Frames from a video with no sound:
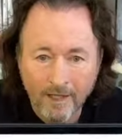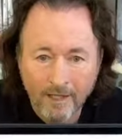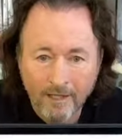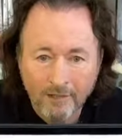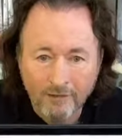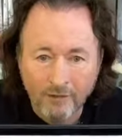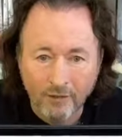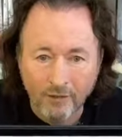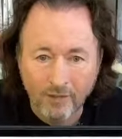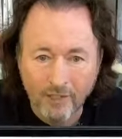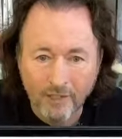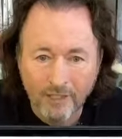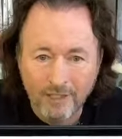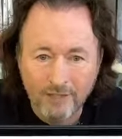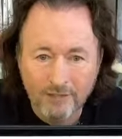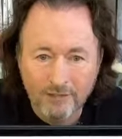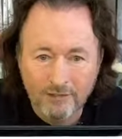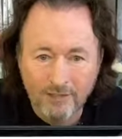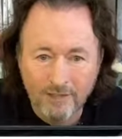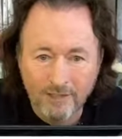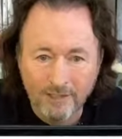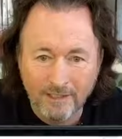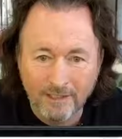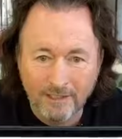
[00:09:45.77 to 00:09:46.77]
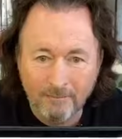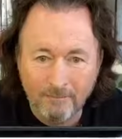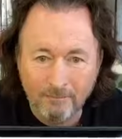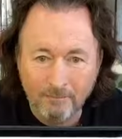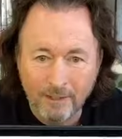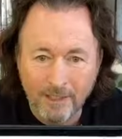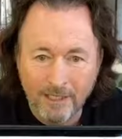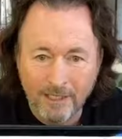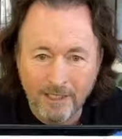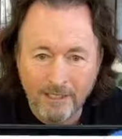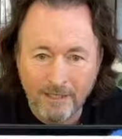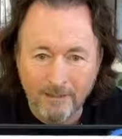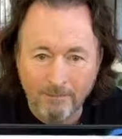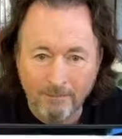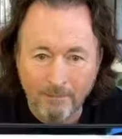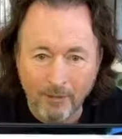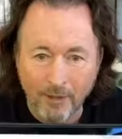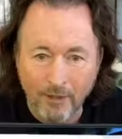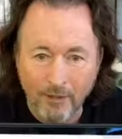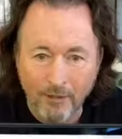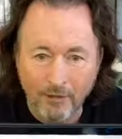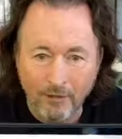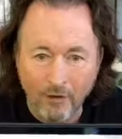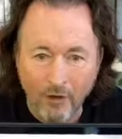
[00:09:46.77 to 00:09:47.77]
So he's licking peanut
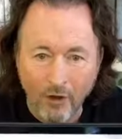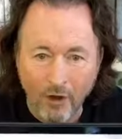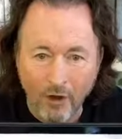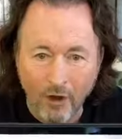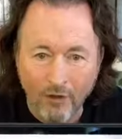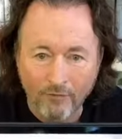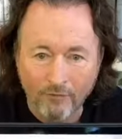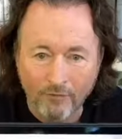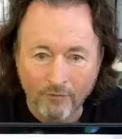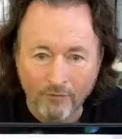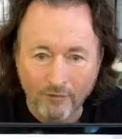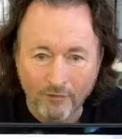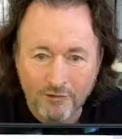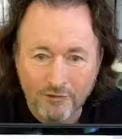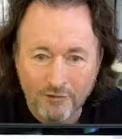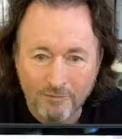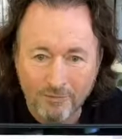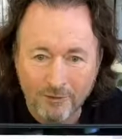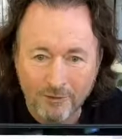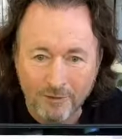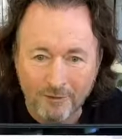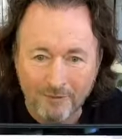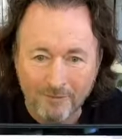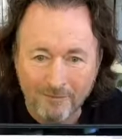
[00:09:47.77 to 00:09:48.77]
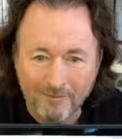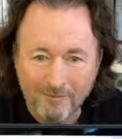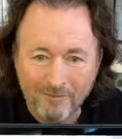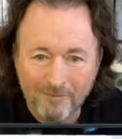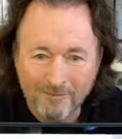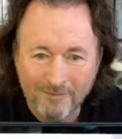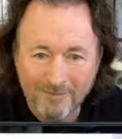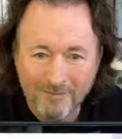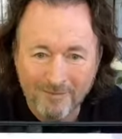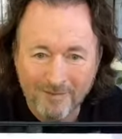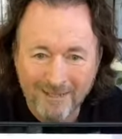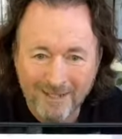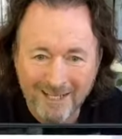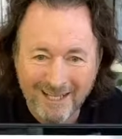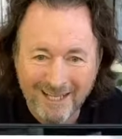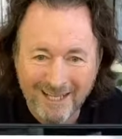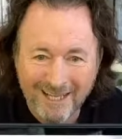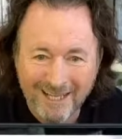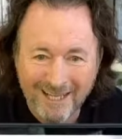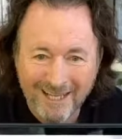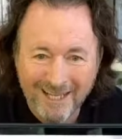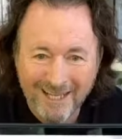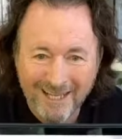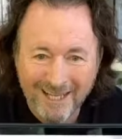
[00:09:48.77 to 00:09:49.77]
butter off of a spoon.
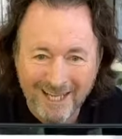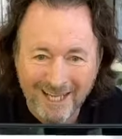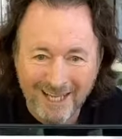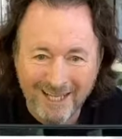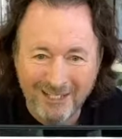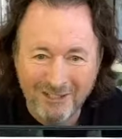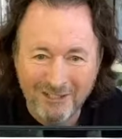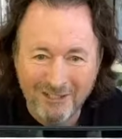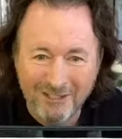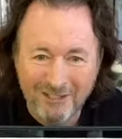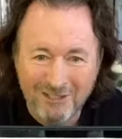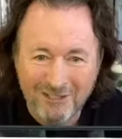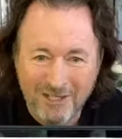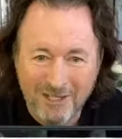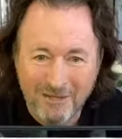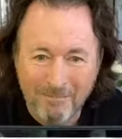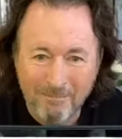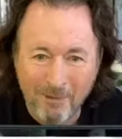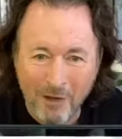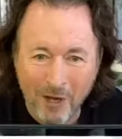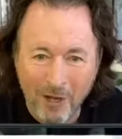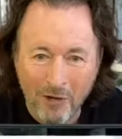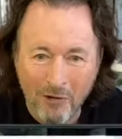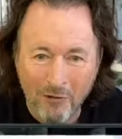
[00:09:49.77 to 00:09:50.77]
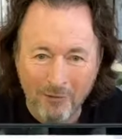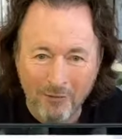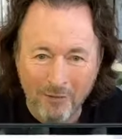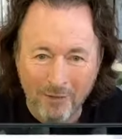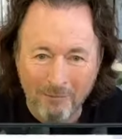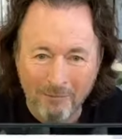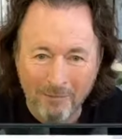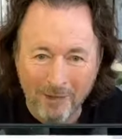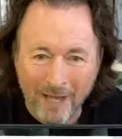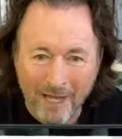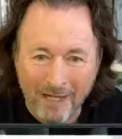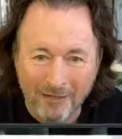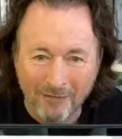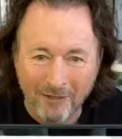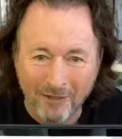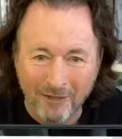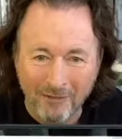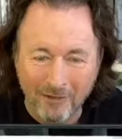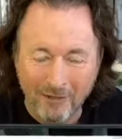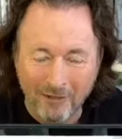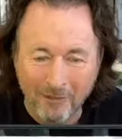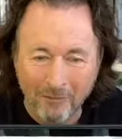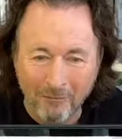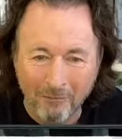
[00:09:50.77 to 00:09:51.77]
And you can see Poe in the
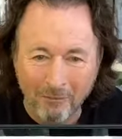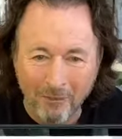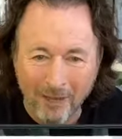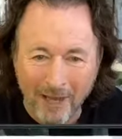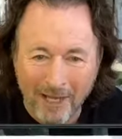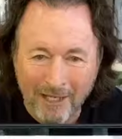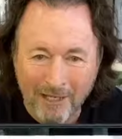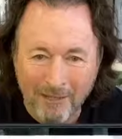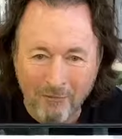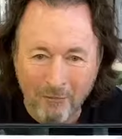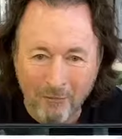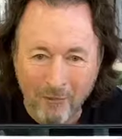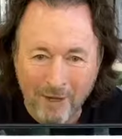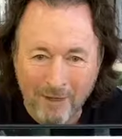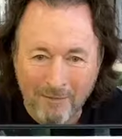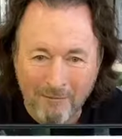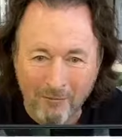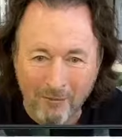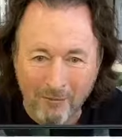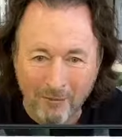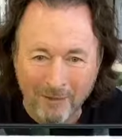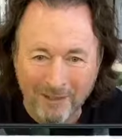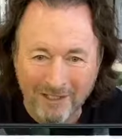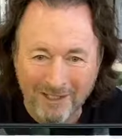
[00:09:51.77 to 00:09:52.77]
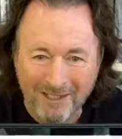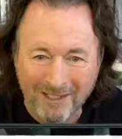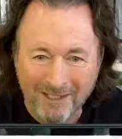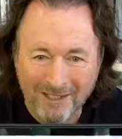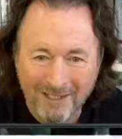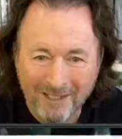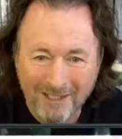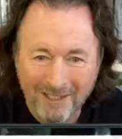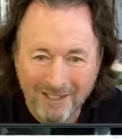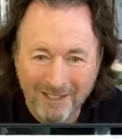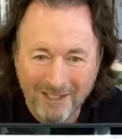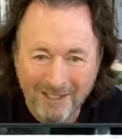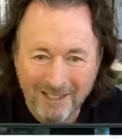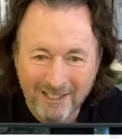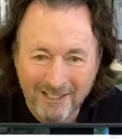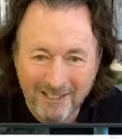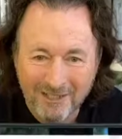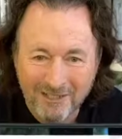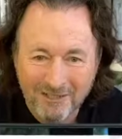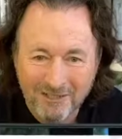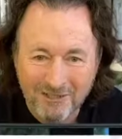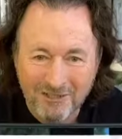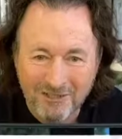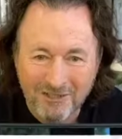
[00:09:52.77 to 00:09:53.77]
background, the little black and white Morkie.
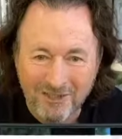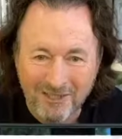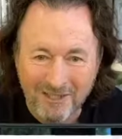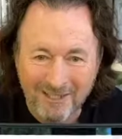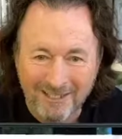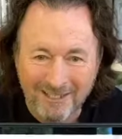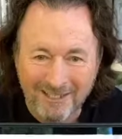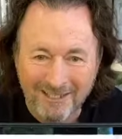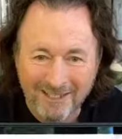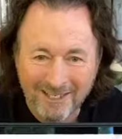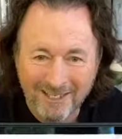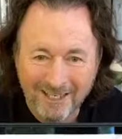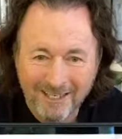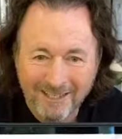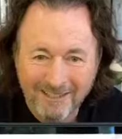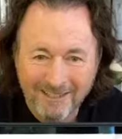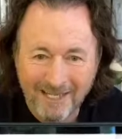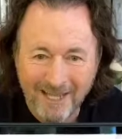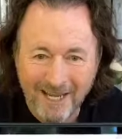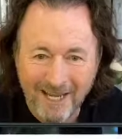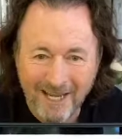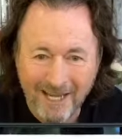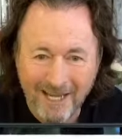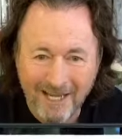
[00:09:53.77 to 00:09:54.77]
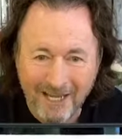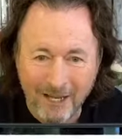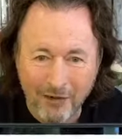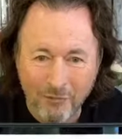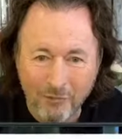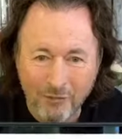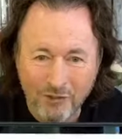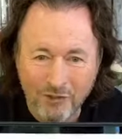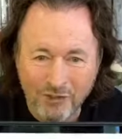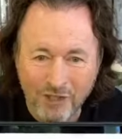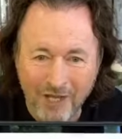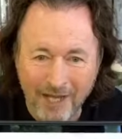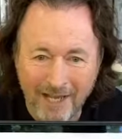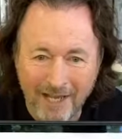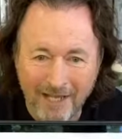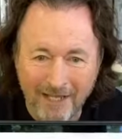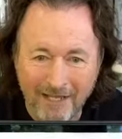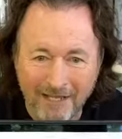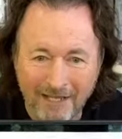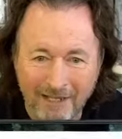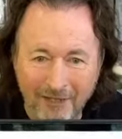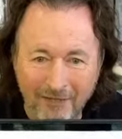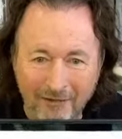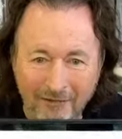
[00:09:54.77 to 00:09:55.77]
She's thinking, Dang, I wish I had
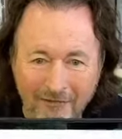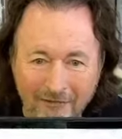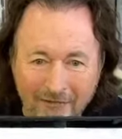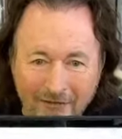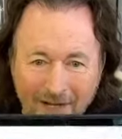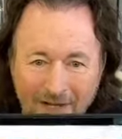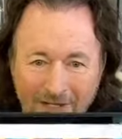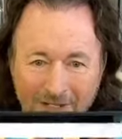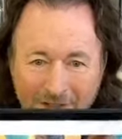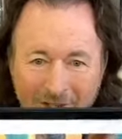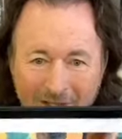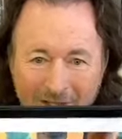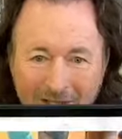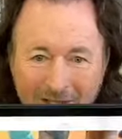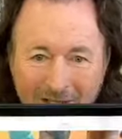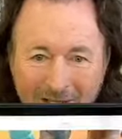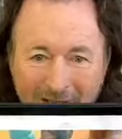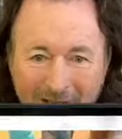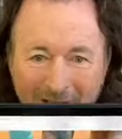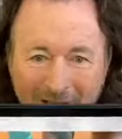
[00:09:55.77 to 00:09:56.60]
an ear infection.